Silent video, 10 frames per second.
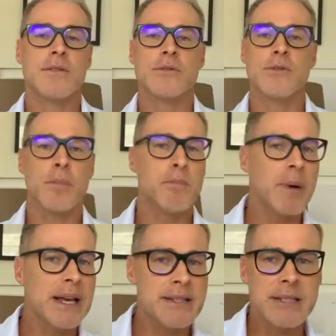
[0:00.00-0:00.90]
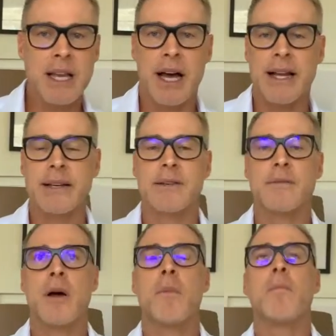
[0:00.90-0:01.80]
So the baseline,
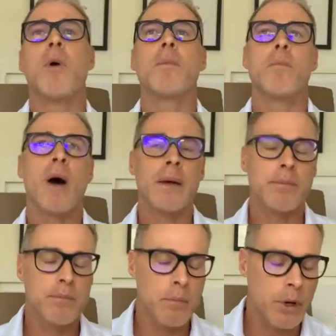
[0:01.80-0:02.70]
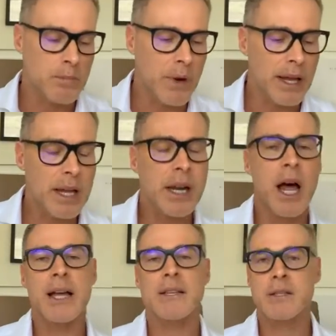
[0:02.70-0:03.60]
what my
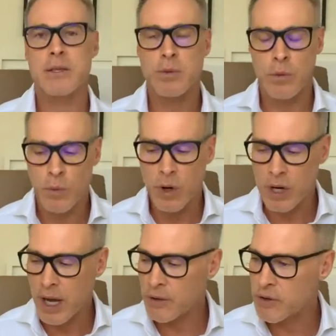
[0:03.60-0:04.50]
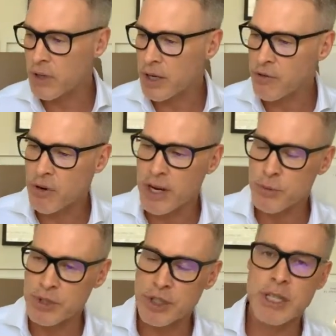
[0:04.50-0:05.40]
clients, what I try
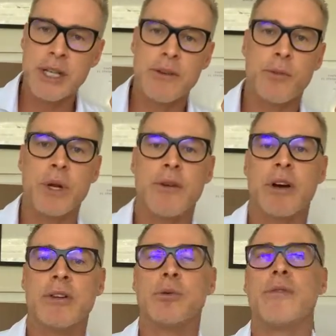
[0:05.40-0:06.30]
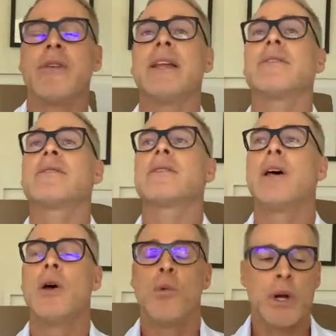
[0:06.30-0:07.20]
to achieve whenever I do events,
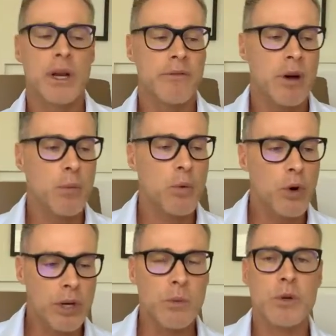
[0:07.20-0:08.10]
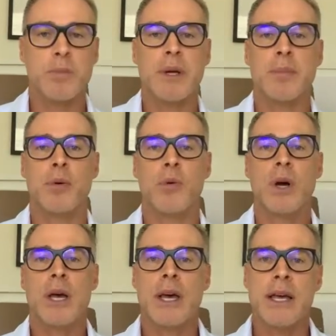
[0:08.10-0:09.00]
whenever I'm working with
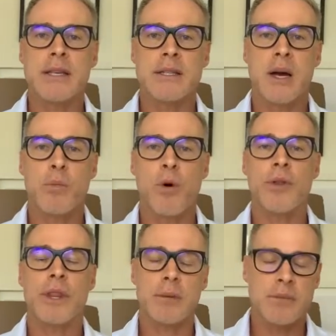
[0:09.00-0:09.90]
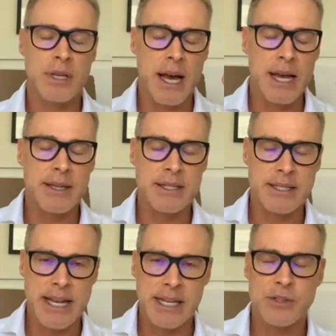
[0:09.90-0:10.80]
people, is I want them to
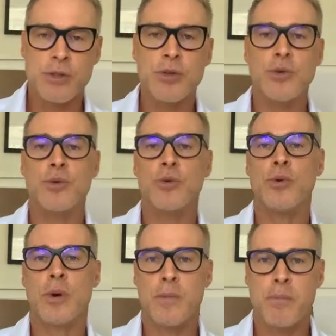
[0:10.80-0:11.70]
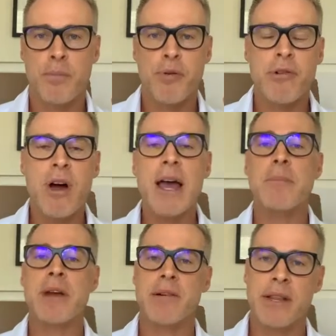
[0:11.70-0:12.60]
understand two
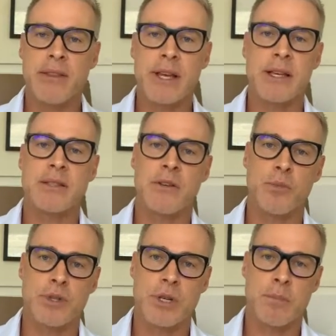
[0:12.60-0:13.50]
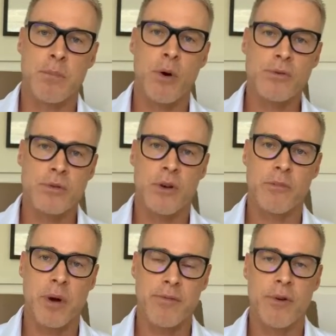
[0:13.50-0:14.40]
primary things of which are most
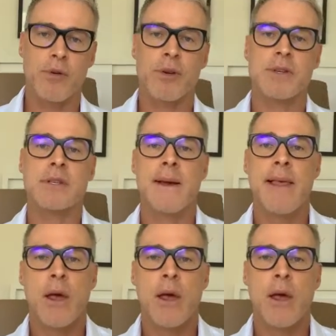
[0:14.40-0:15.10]
of my focus.